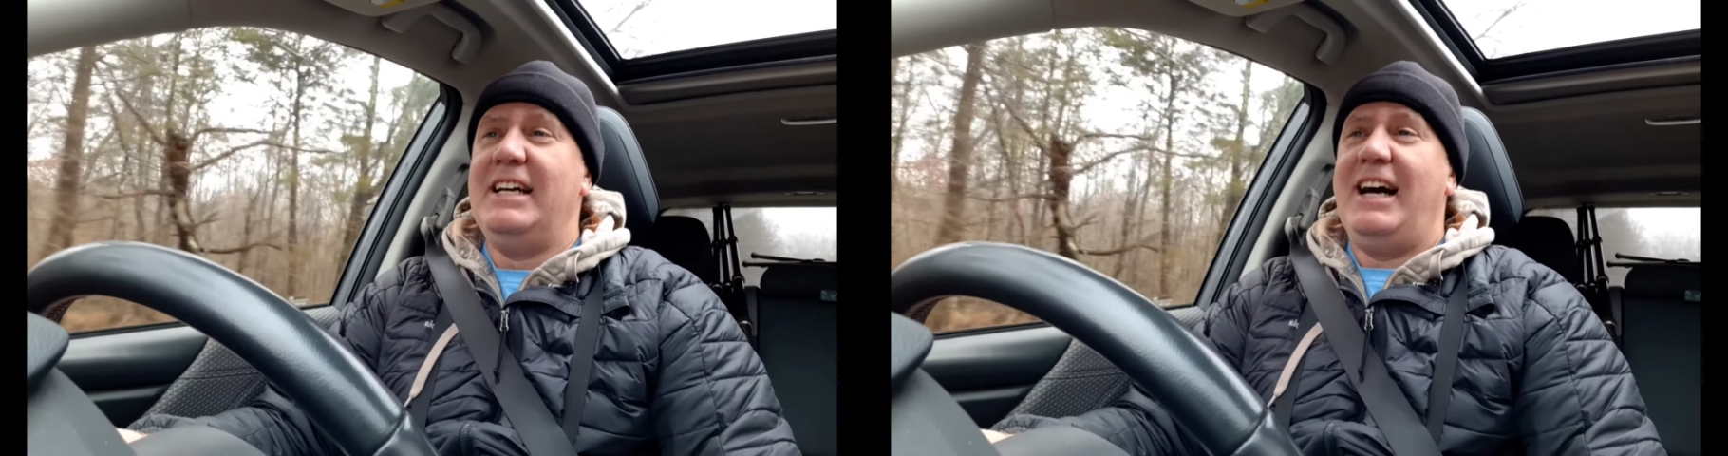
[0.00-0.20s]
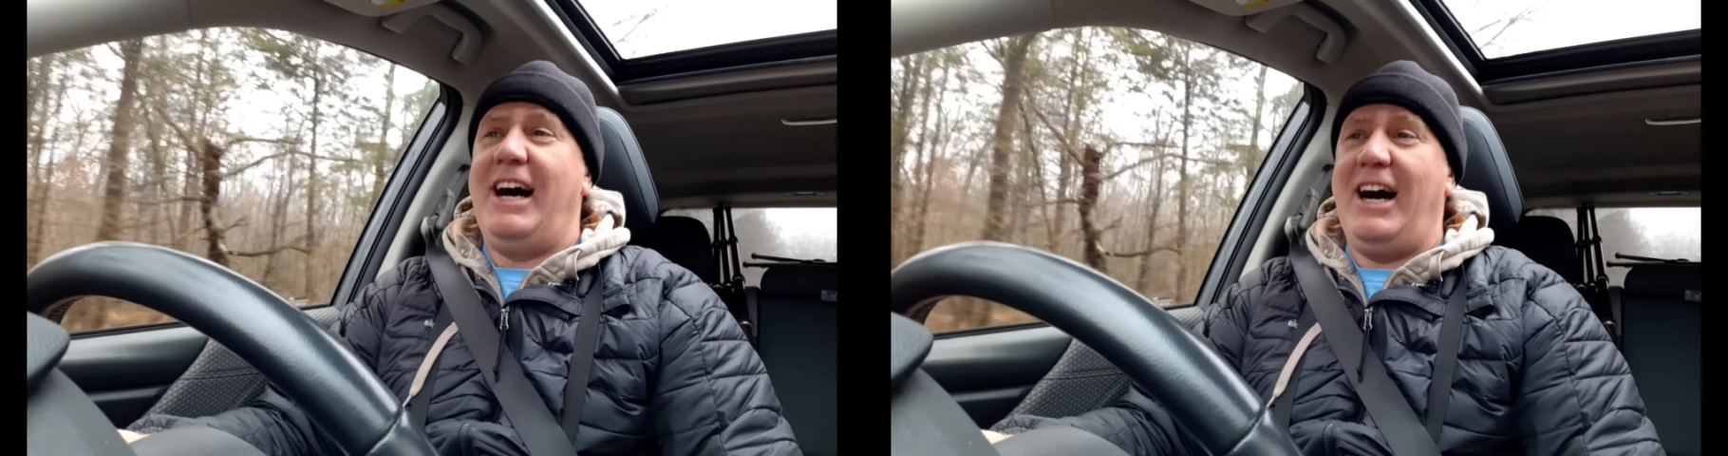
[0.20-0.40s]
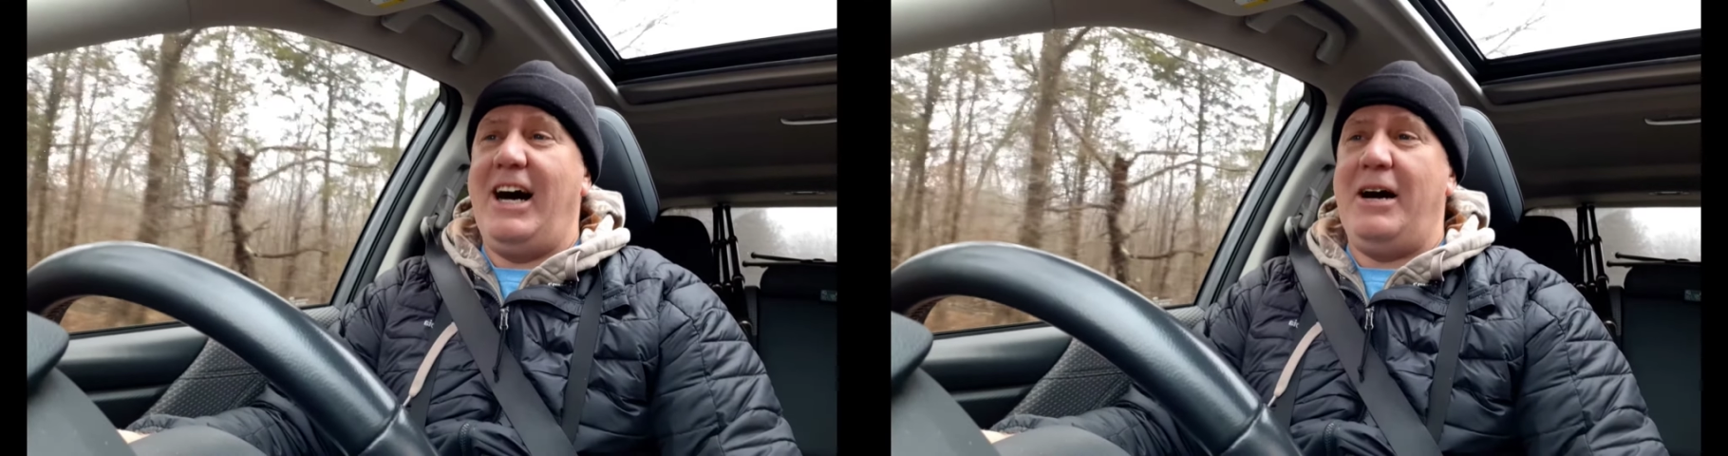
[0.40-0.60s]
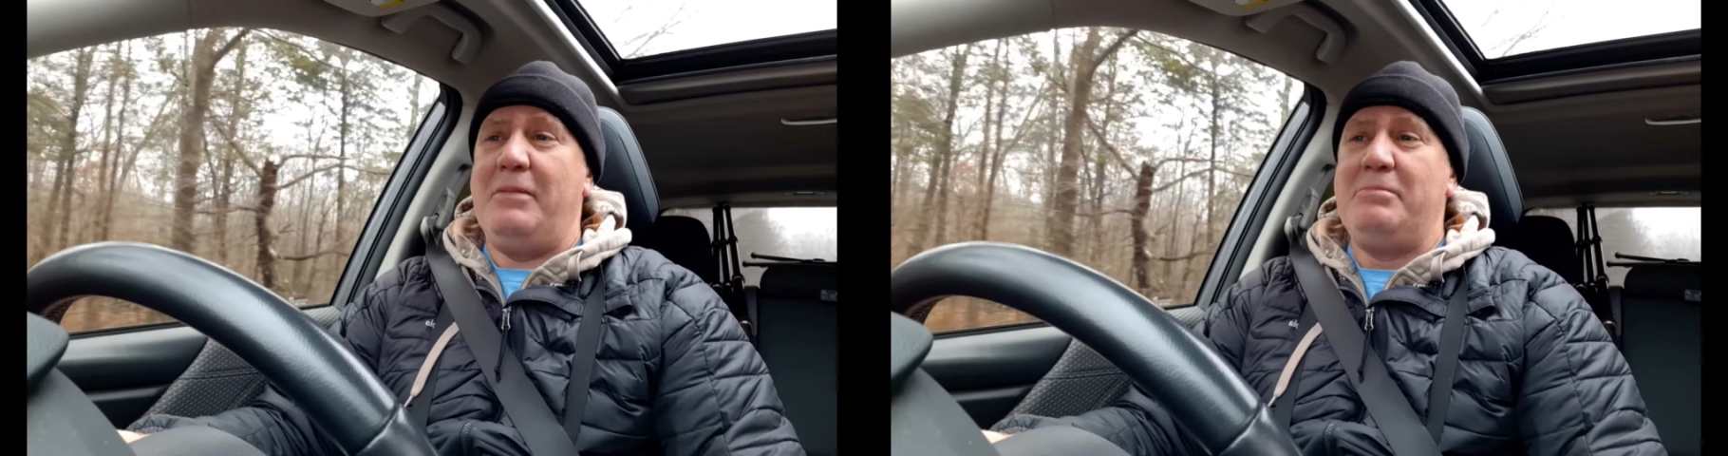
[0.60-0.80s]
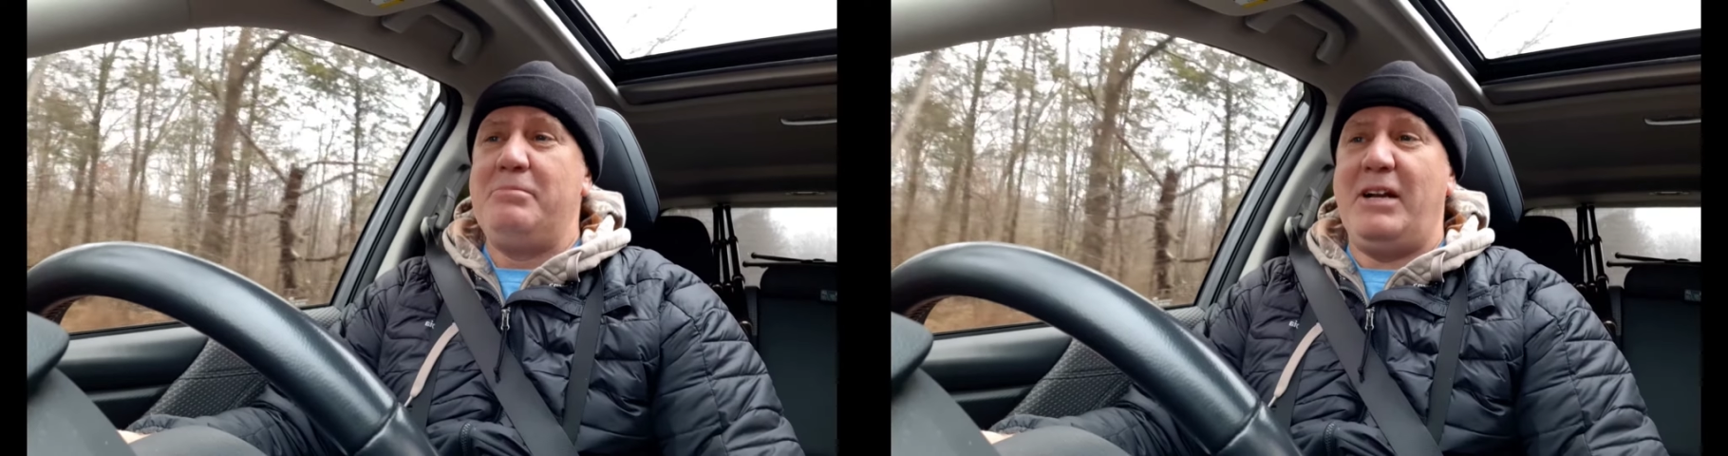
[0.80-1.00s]

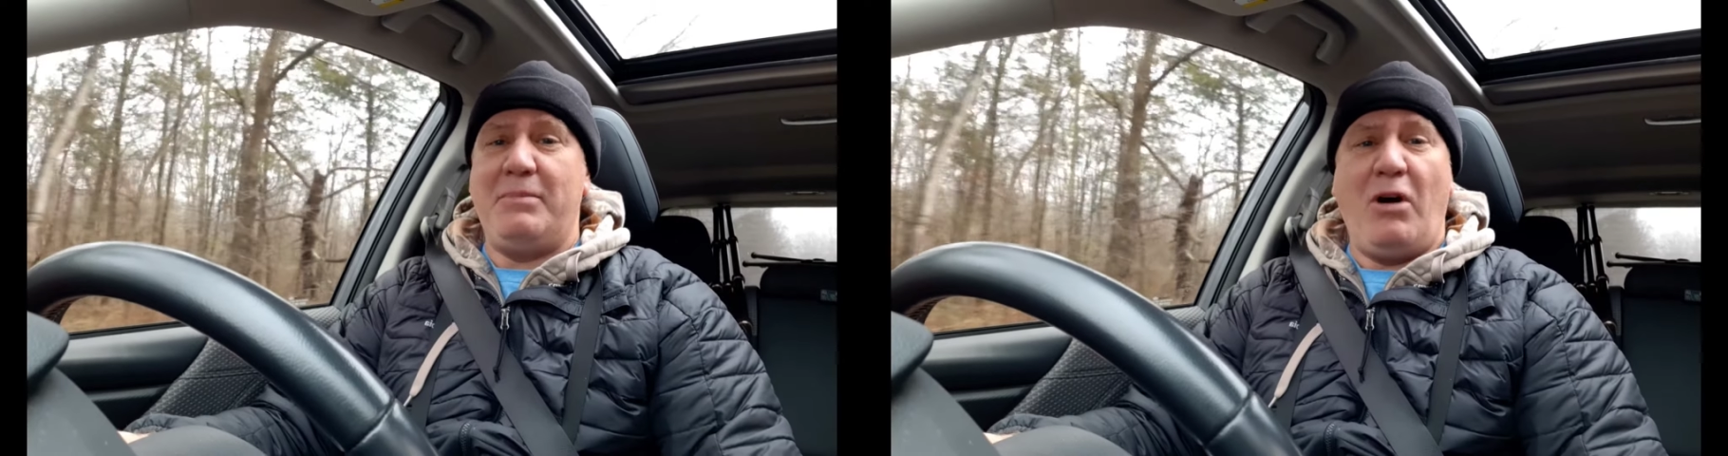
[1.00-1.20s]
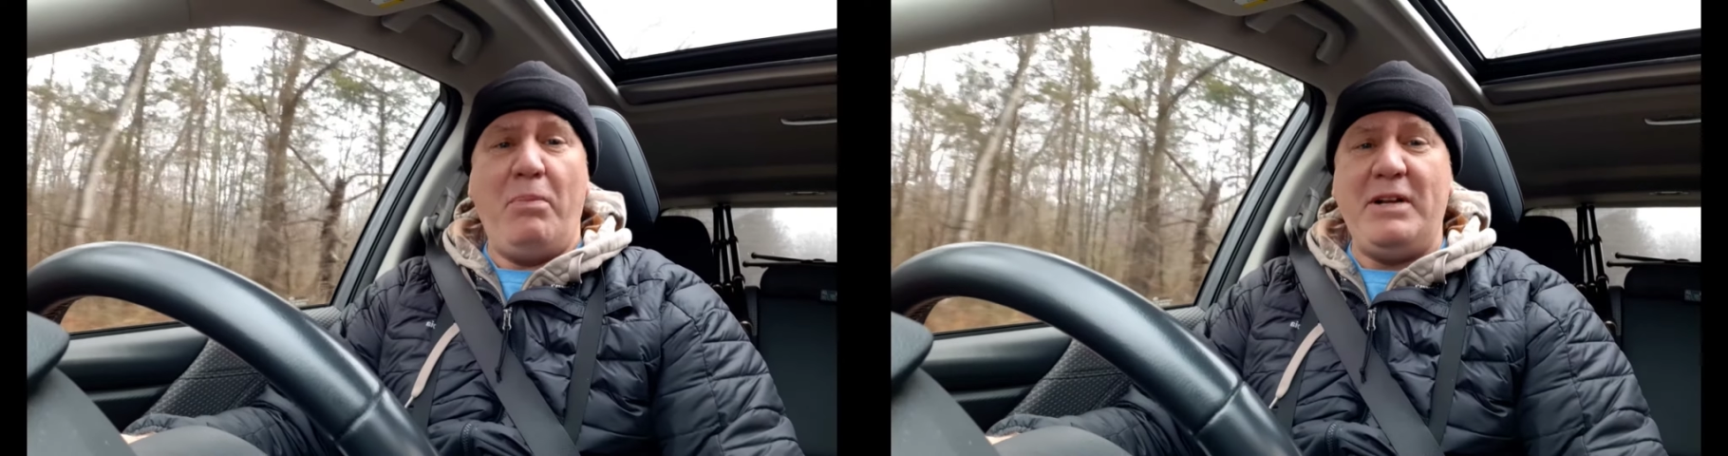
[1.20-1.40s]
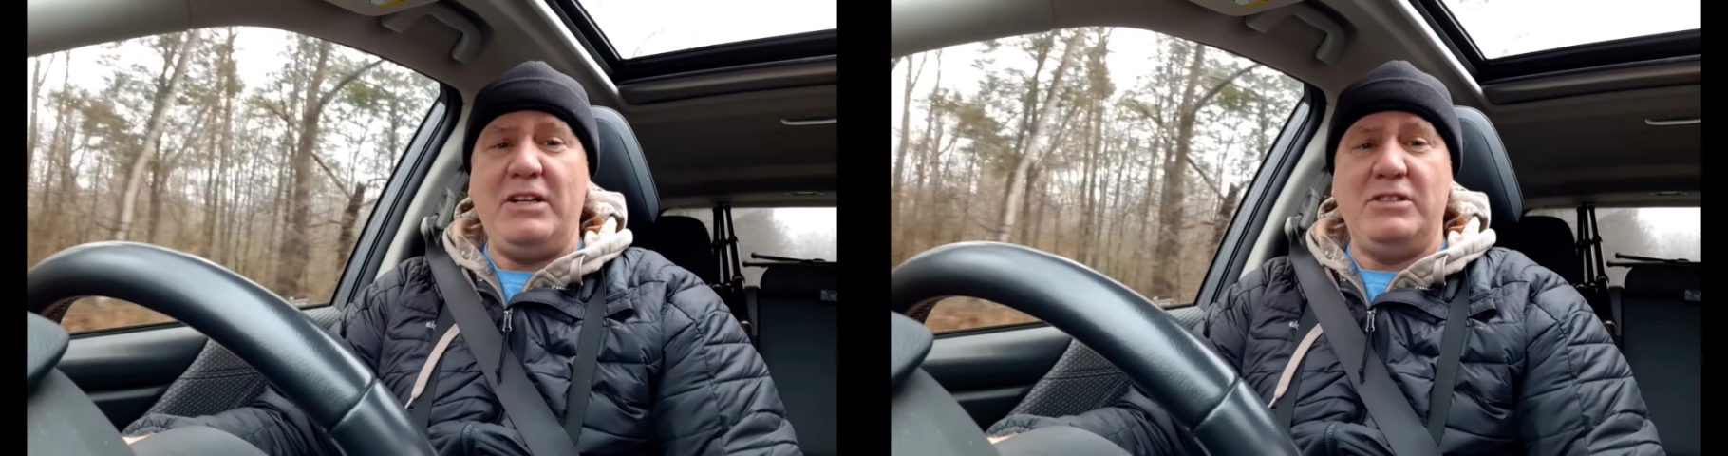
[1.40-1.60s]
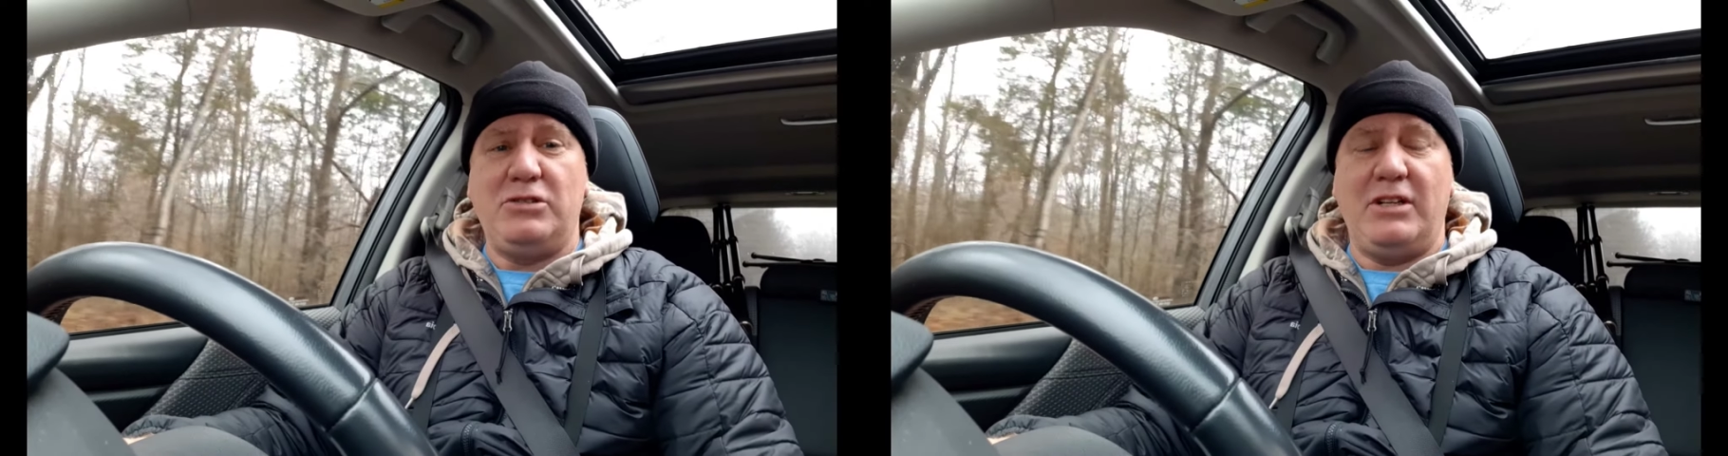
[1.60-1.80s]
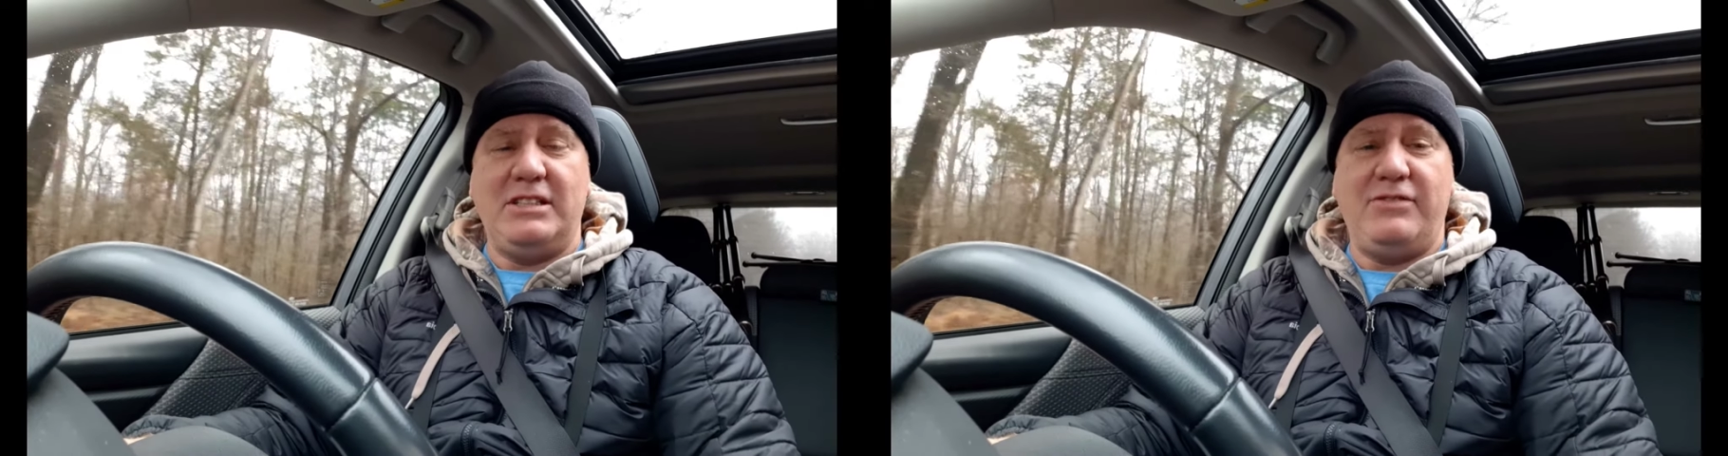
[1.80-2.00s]
But I'm hoping you
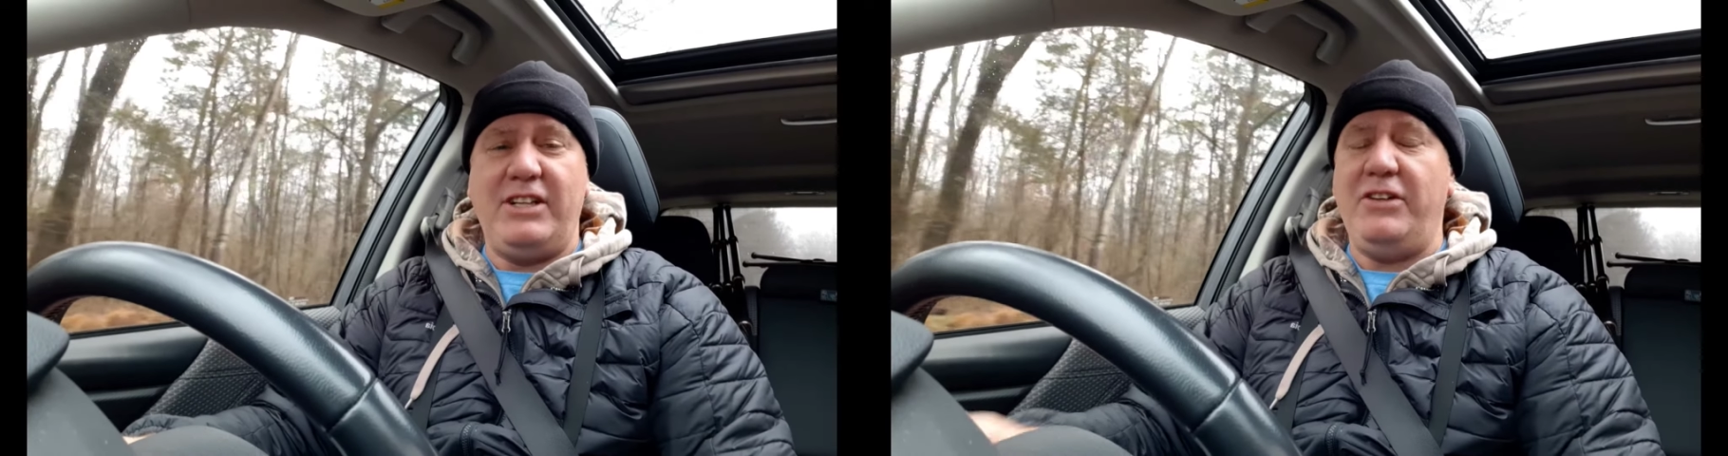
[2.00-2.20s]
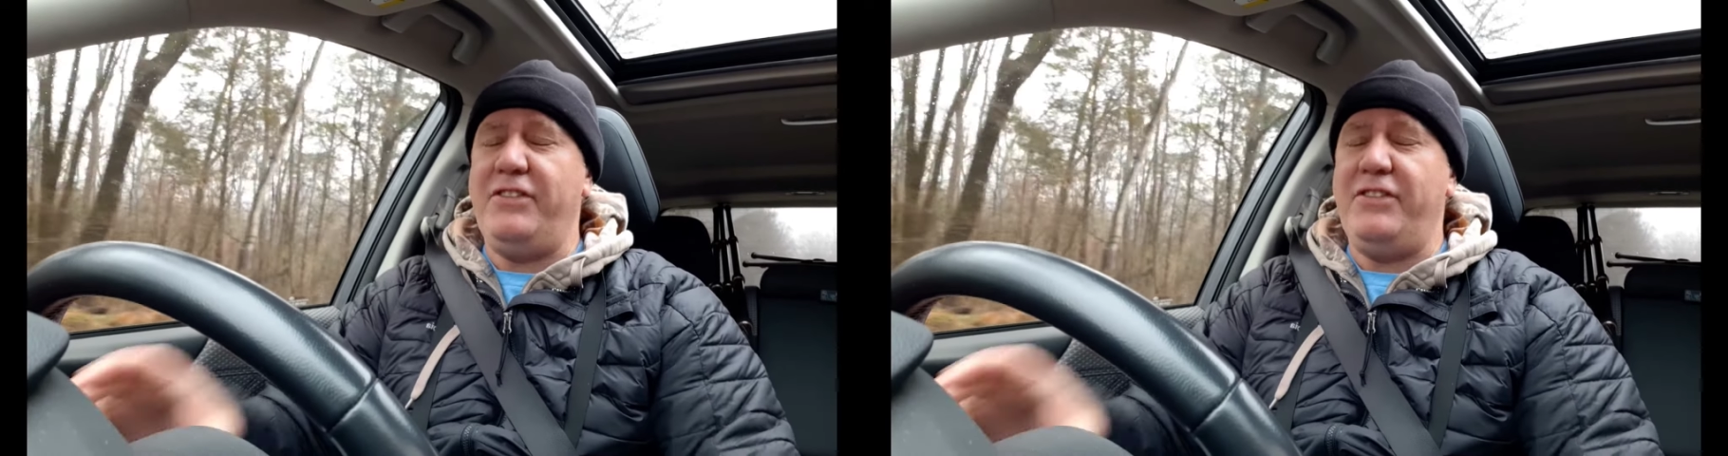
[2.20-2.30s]
enjoyed this video.